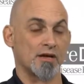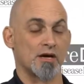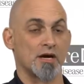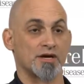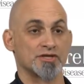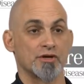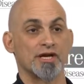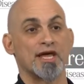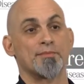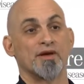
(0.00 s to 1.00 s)
Uh, I started a
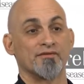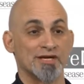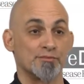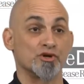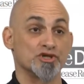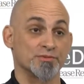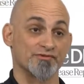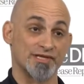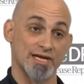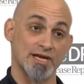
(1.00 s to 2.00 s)
campaign of 10 push-ups
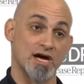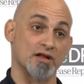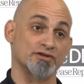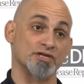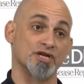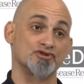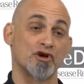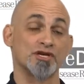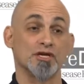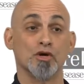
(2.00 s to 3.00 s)
for $10, and I
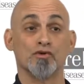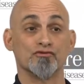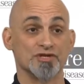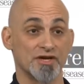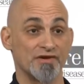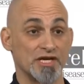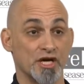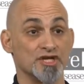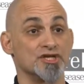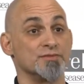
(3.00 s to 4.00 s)
tried to go through
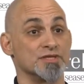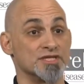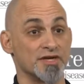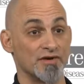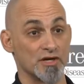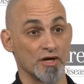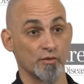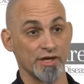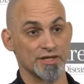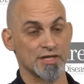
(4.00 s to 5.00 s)
79 gyms in 79
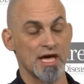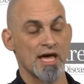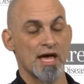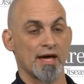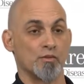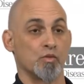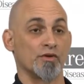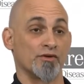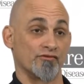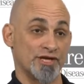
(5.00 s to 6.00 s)
weeks. And
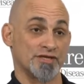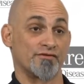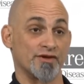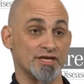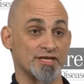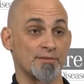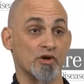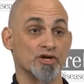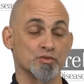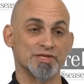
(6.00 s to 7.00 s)
the reason for these
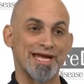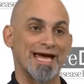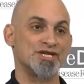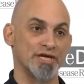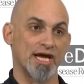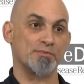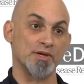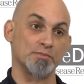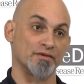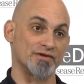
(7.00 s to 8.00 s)
seminars was to educate
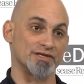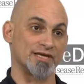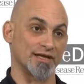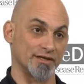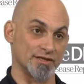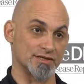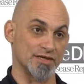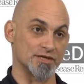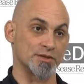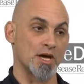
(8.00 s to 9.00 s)
people of this deadly
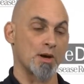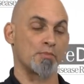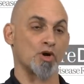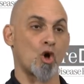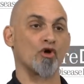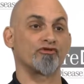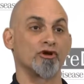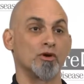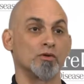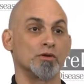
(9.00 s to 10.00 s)
disease, but
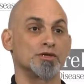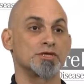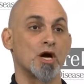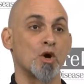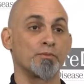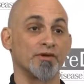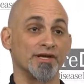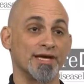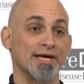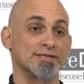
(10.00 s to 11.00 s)
also to hopefully
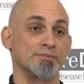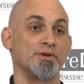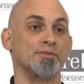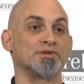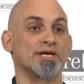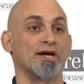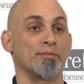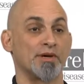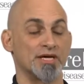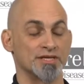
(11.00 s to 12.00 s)
get some people to
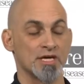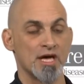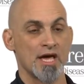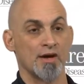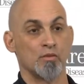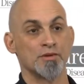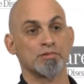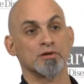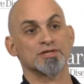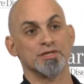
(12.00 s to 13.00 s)
help us. And one
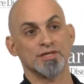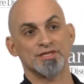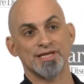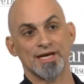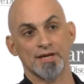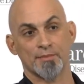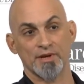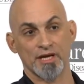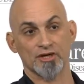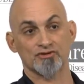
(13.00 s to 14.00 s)
person did stand up
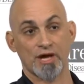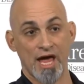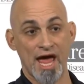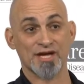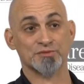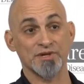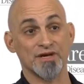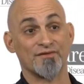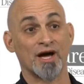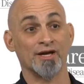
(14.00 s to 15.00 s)
and they asked me
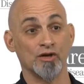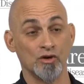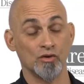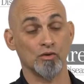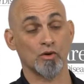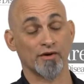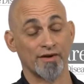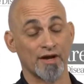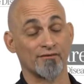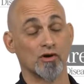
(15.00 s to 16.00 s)
if I knew or
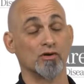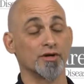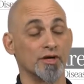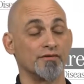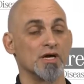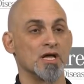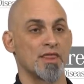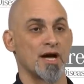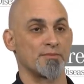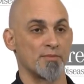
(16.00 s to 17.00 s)
had ever heard of
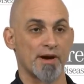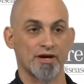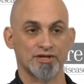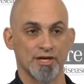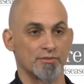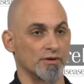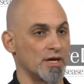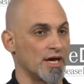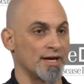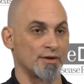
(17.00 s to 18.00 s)
the hyperbaric chamber,
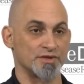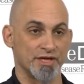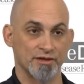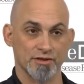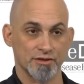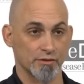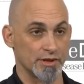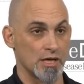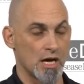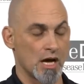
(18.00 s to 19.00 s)
and I was ignorant to
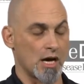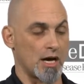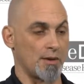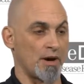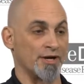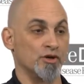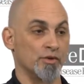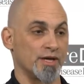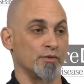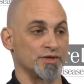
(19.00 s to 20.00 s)
it. Um, I
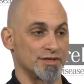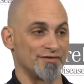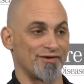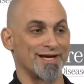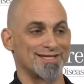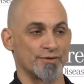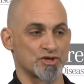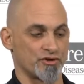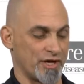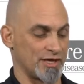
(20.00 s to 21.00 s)
knew it was a device that was
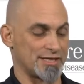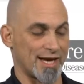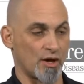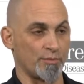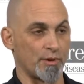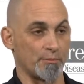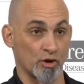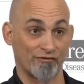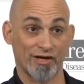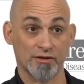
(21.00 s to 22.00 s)
created to help
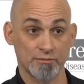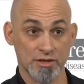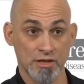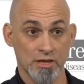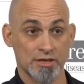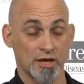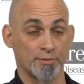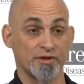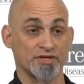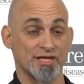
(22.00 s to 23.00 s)
burn victims, to
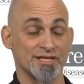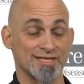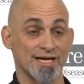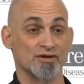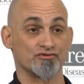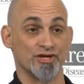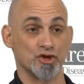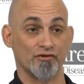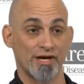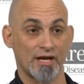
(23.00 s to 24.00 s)
help their skin cells
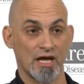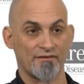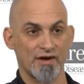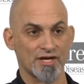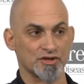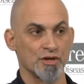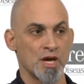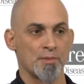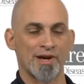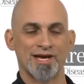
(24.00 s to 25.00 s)
rejuvenate a lot faster,
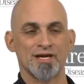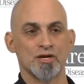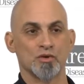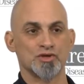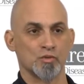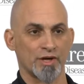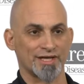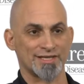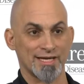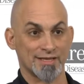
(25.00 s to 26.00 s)
but I didn't know to what
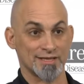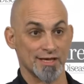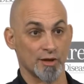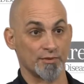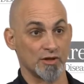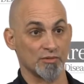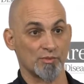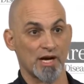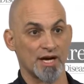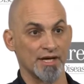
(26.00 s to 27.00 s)
extent does it help the human
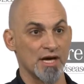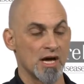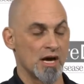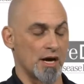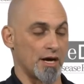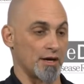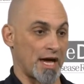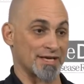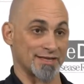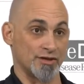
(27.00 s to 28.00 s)
body, uh,
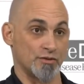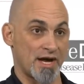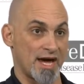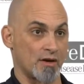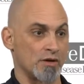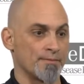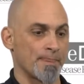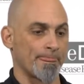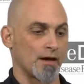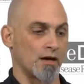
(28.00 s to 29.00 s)
as I do now.
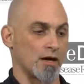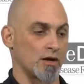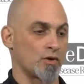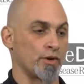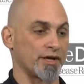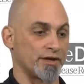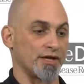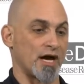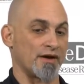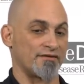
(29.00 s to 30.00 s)
Uh,
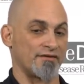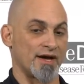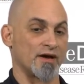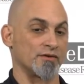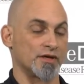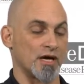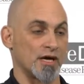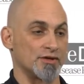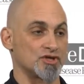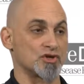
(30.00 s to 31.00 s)
quickly, I found
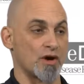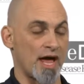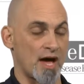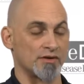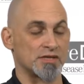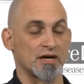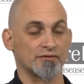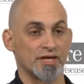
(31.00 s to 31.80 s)
and sought out Dr.